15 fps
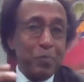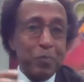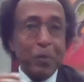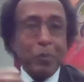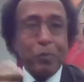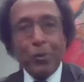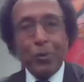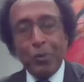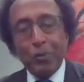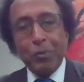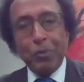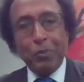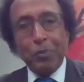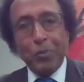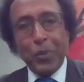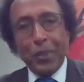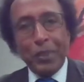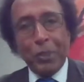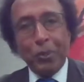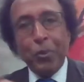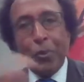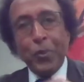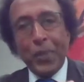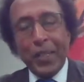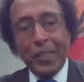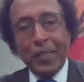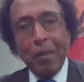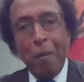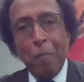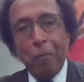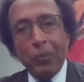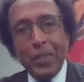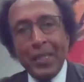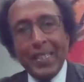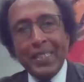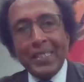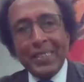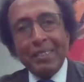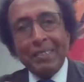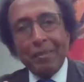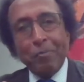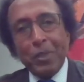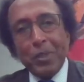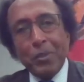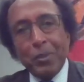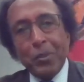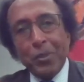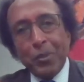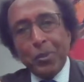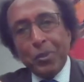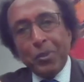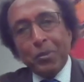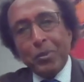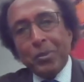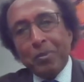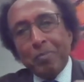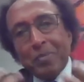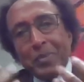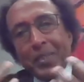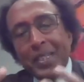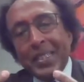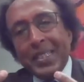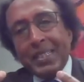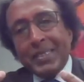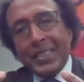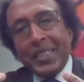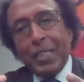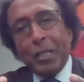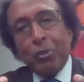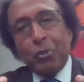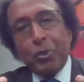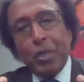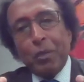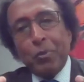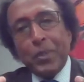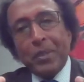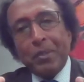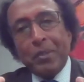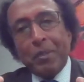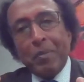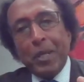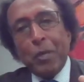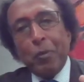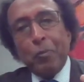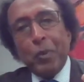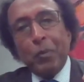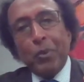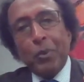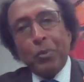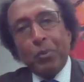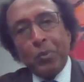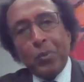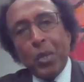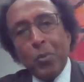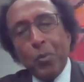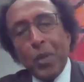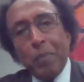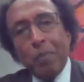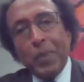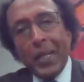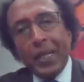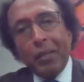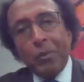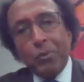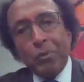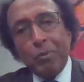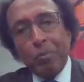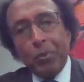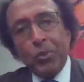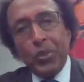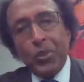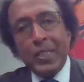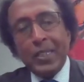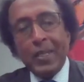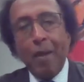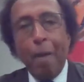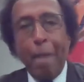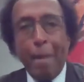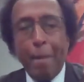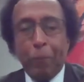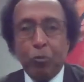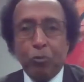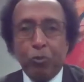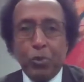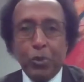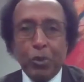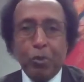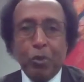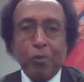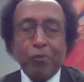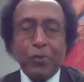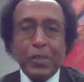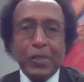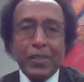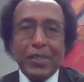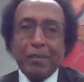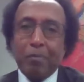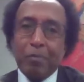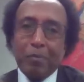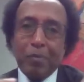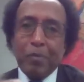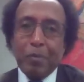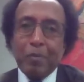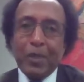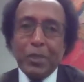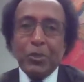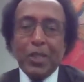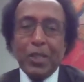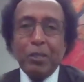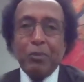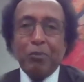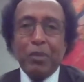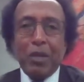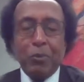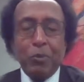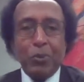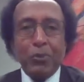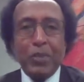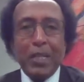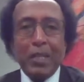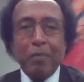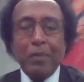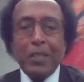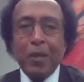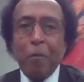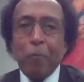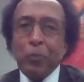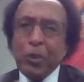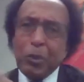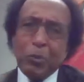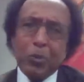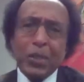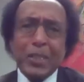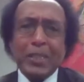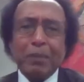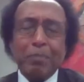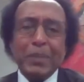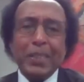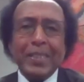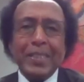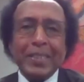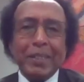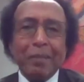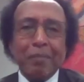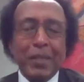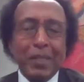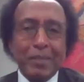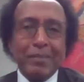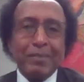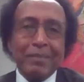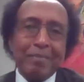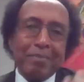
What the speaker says: people want to ignore that. And as an anecdote, I want to remind people way back, I was in Beijing for a conference, and my Chinese friend was telling me, what's the big deal about